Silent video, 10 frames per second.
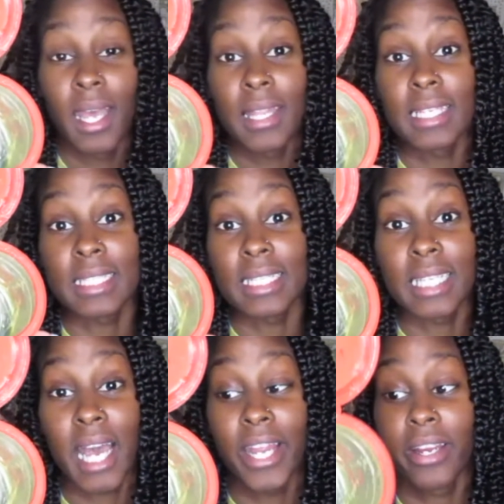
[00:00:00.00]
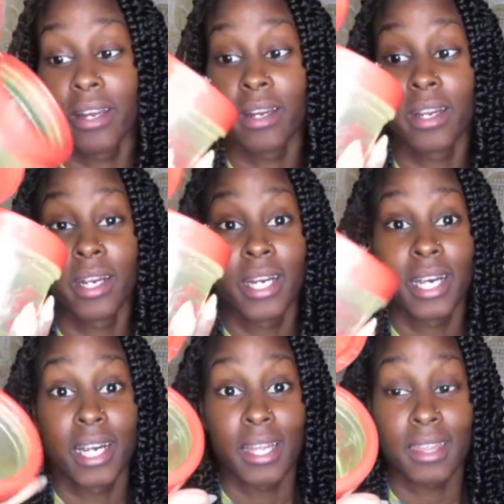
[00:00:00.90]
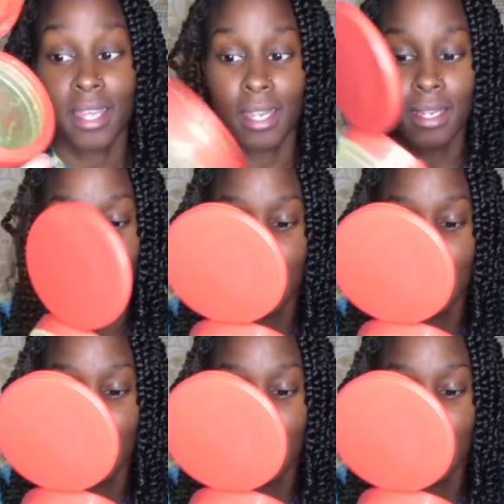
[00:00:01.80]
this entire thing.